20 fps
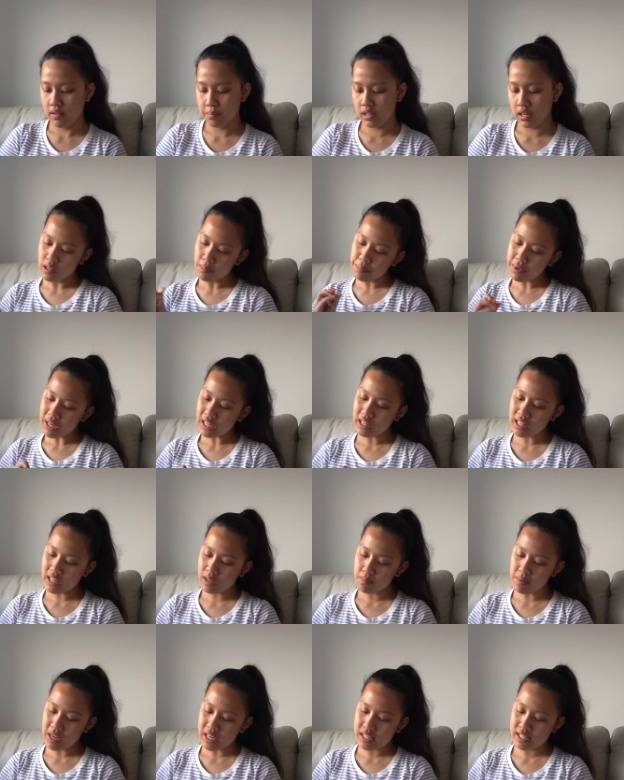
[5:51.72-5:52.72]
The
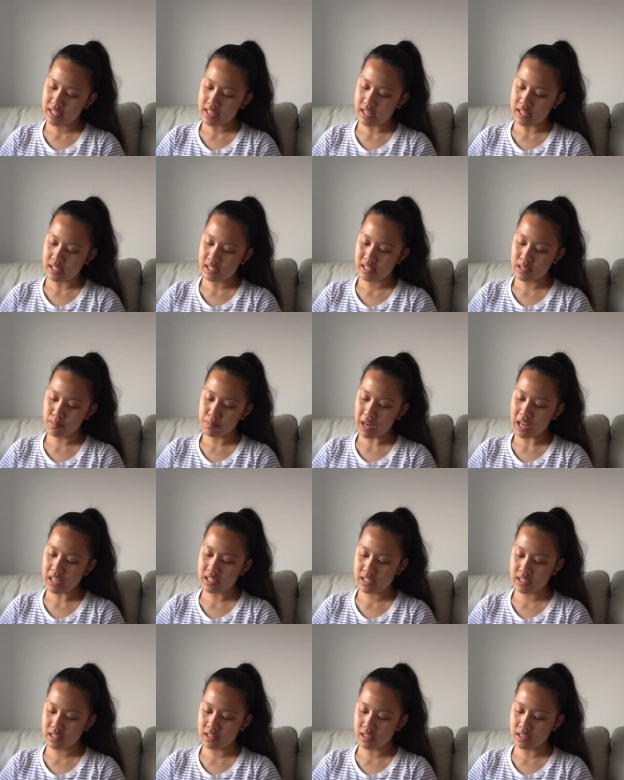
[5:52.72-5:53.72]
picnic makes sense. The
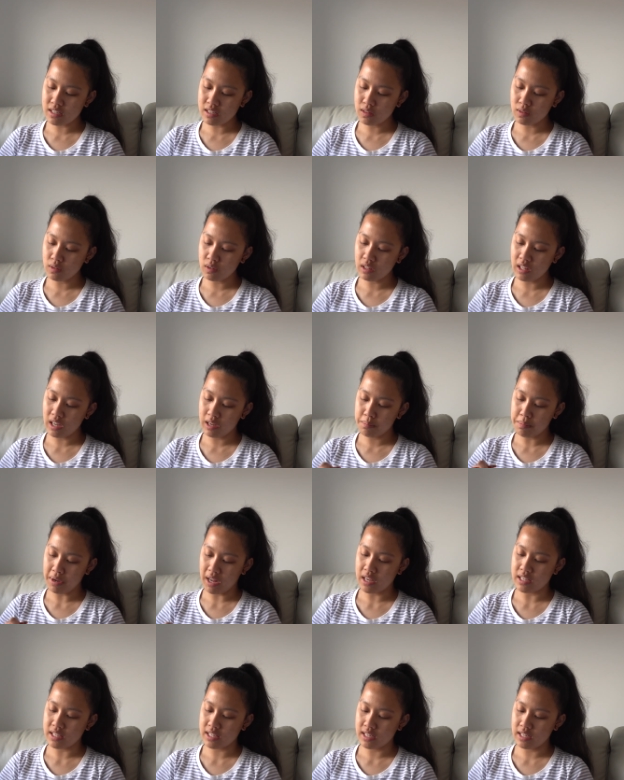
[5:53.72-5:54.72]
basket doesn't look like
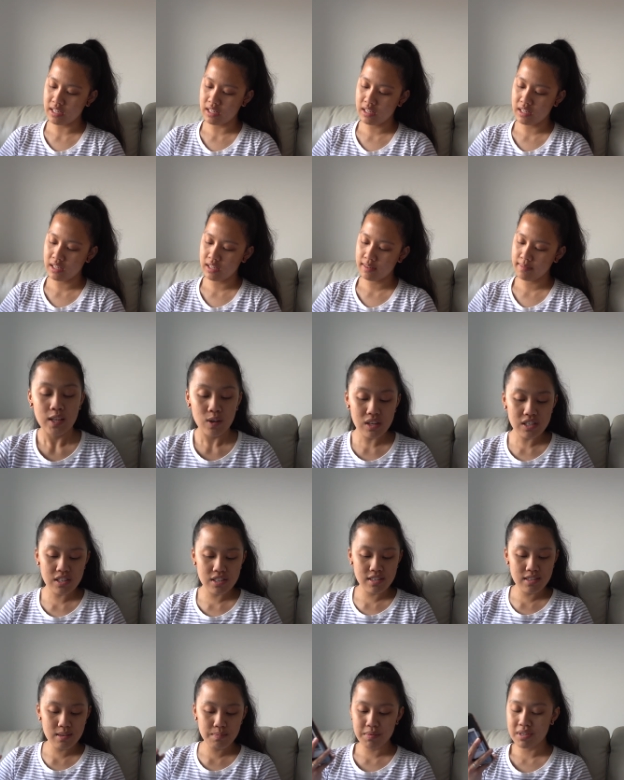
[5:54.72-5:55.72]
basket.
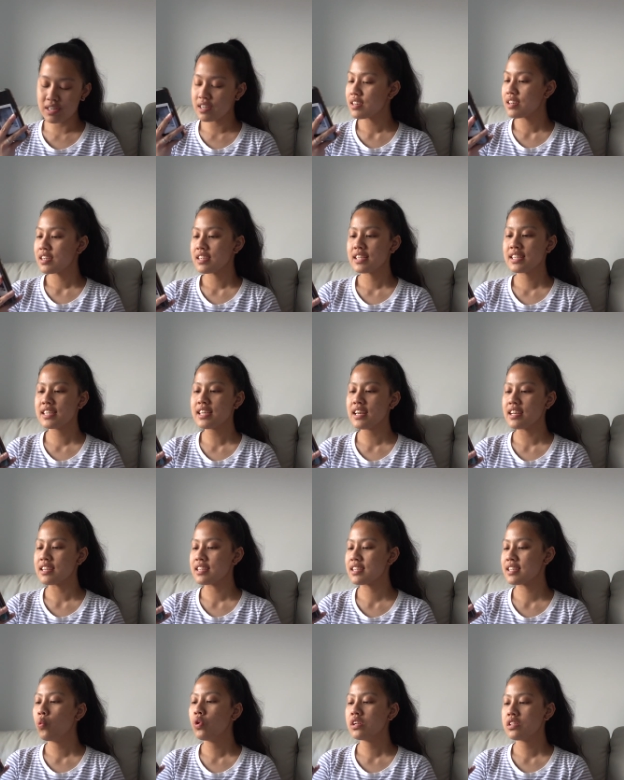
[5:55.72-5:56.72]
Question number
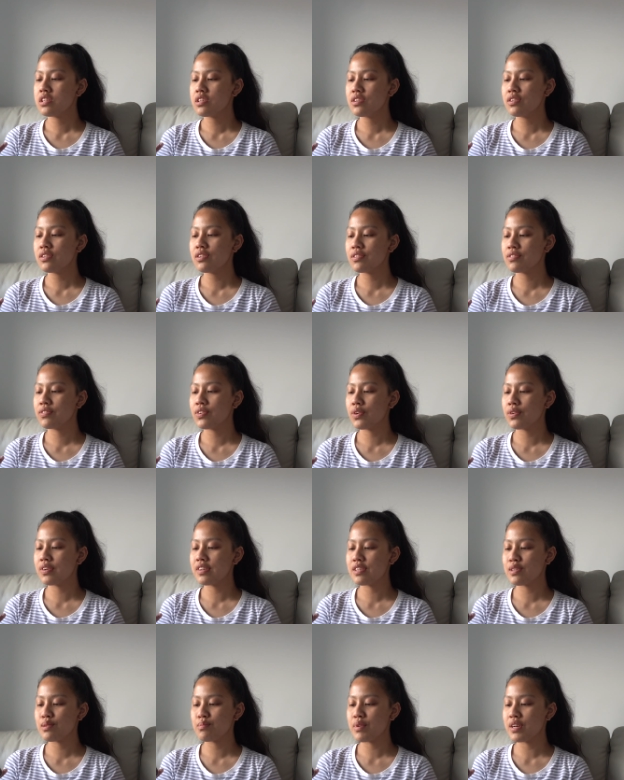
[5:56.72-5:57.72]
6. What do you look
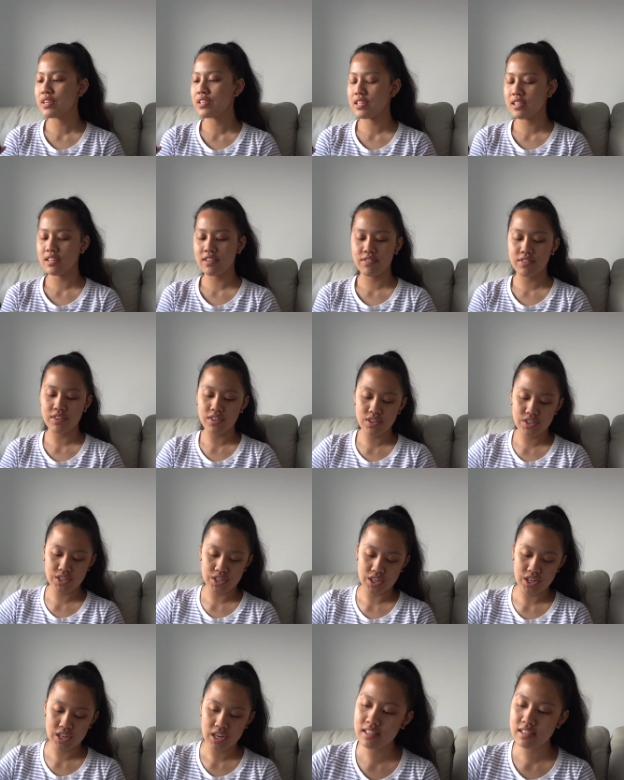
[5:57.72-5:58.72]
forward to most in the
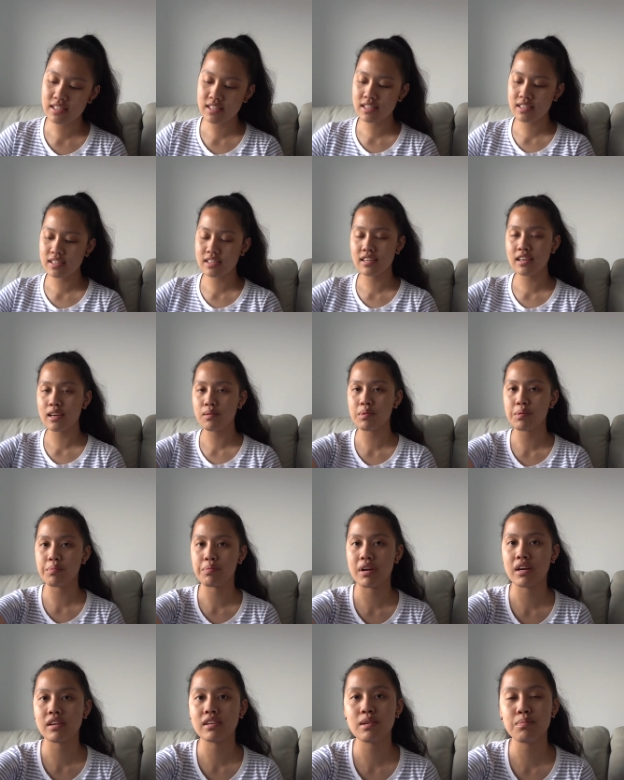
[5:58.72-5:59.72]
future? This is gonna get me
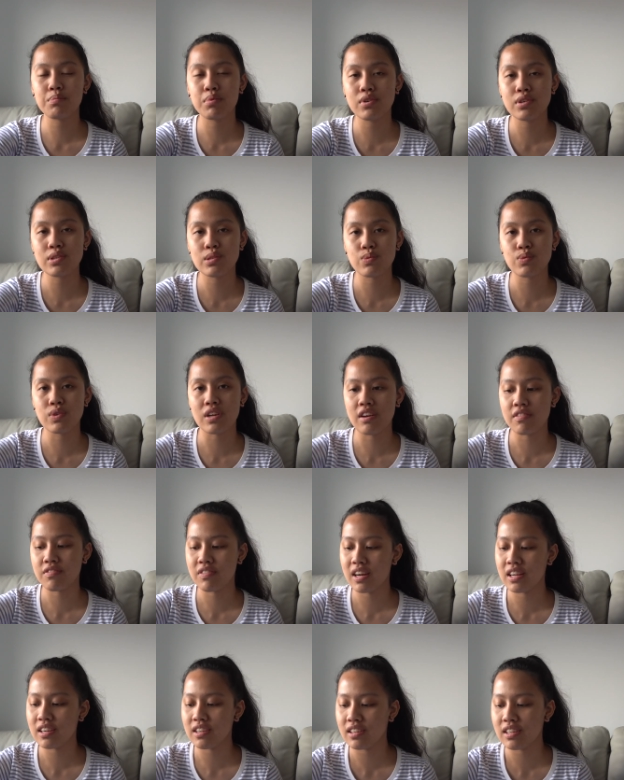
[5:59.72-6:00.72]
brownie points when I
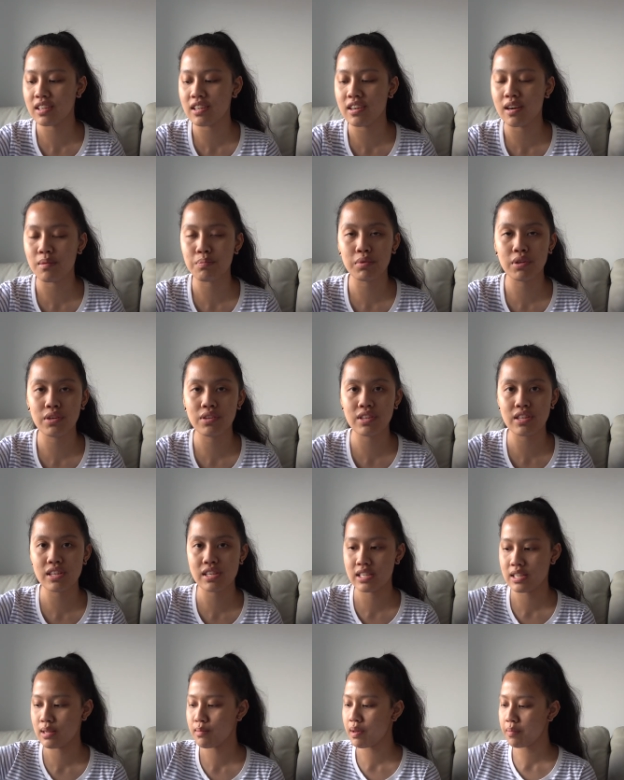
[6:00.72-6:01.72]
finally upload
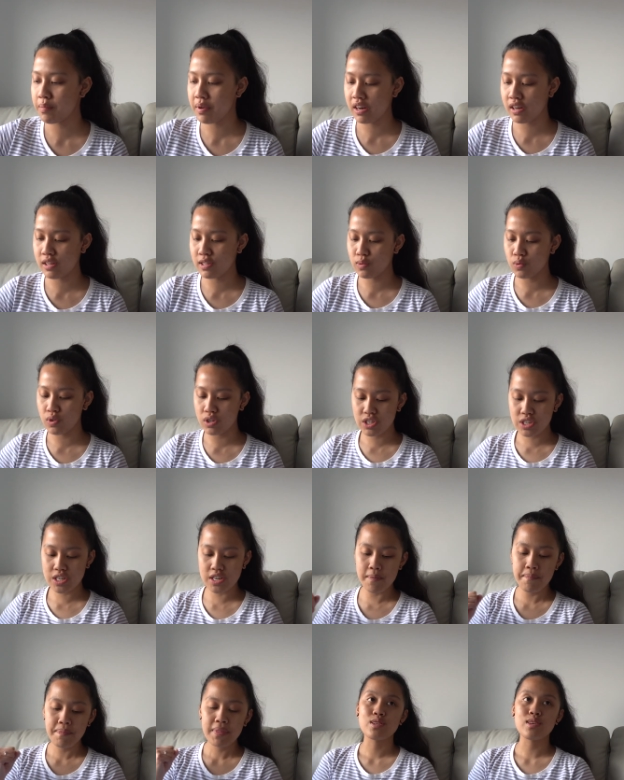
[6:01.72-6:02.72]
this and my parents watch
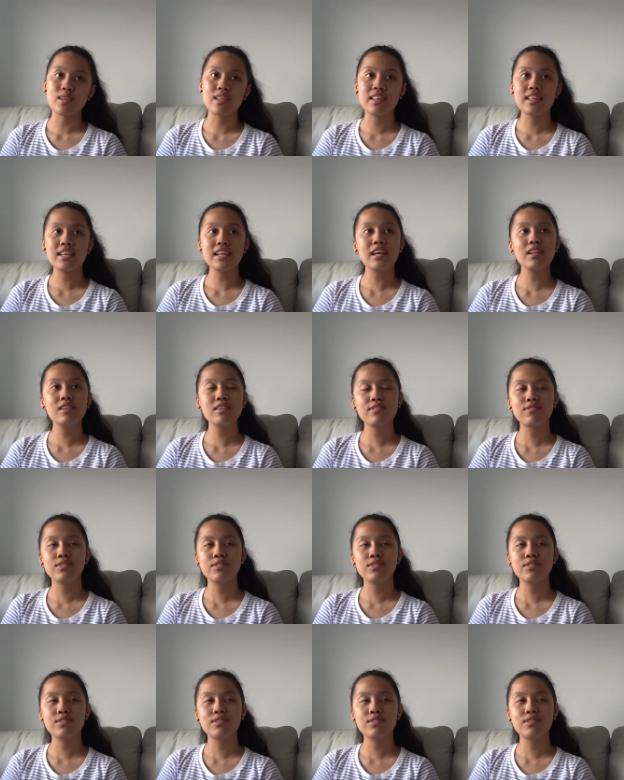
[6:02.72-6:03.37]
it. So the thing I look